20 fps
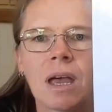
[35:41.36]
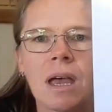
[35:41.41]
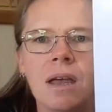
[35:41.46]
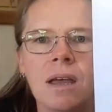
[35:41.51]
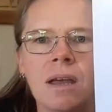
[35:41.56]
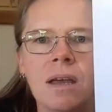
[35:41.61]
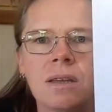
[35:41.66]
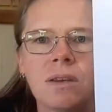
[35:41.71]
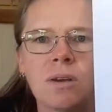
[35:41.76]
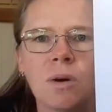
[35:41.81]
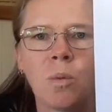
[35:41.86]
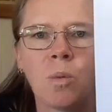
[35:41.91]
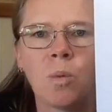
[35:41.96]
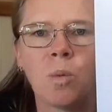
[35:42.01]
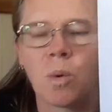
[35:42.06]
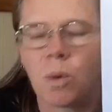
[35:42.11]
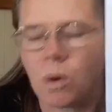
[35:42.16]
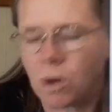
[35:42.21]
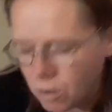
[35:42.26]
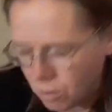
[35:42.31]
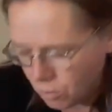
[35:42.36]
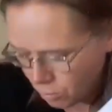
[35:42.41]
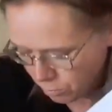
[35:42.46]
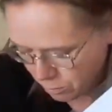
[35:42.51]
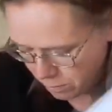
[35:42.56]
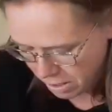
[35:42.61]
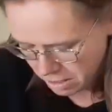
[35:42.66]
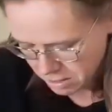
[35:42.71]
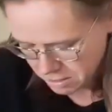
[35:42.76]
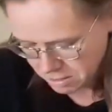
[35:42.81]
and a waterhole
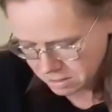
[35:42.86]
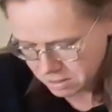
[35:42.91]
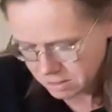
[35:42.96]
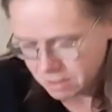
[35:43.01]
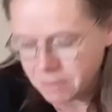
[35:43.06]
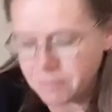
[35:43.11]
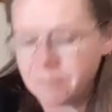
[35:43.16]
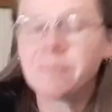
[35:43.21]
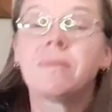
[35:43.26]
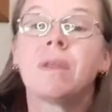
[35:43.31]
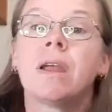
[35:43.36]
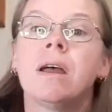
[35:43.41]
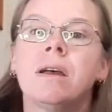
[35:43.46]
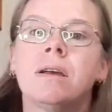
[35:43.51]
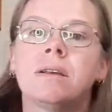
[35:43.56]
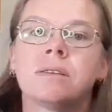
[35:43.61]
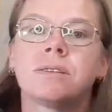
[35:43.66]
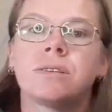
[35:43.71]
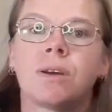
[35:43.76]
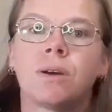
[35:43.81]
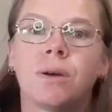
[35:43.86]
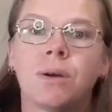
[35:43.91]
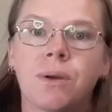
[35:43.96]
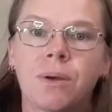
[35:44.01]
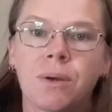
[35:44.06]
master. So